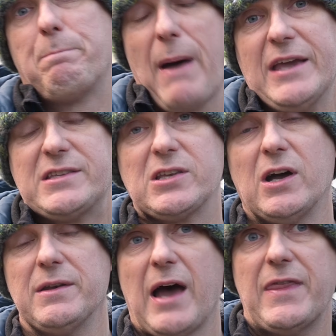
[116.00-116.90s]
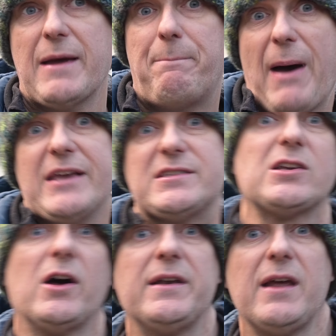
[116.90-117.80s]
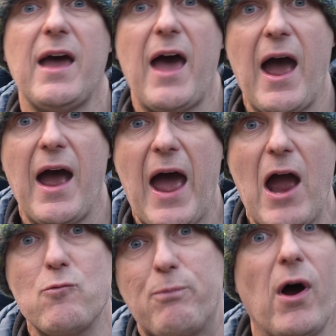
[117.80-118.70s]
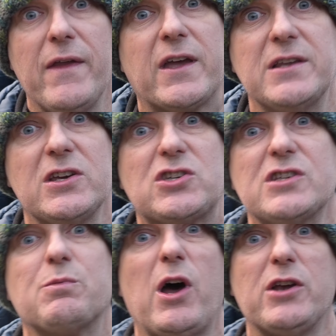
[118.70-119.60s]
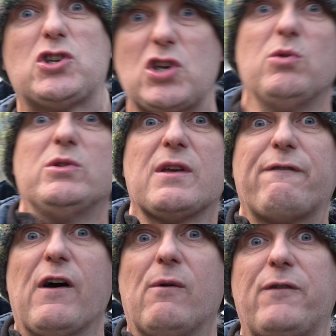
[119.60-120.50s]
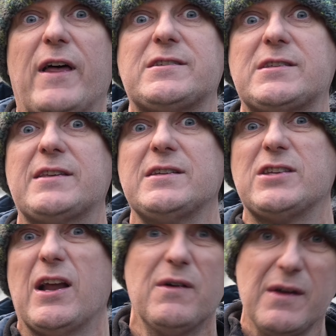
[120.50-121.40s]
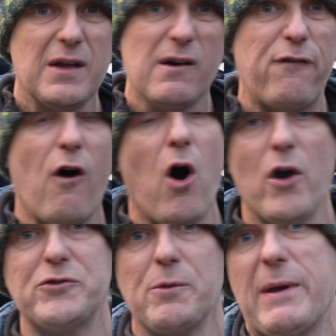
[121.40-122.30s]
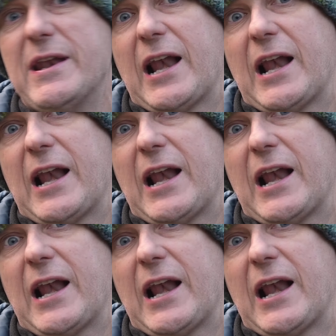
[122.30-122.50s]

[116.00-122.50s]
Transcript: based on how bright the conditions were, choose a film for that setting, 400 being a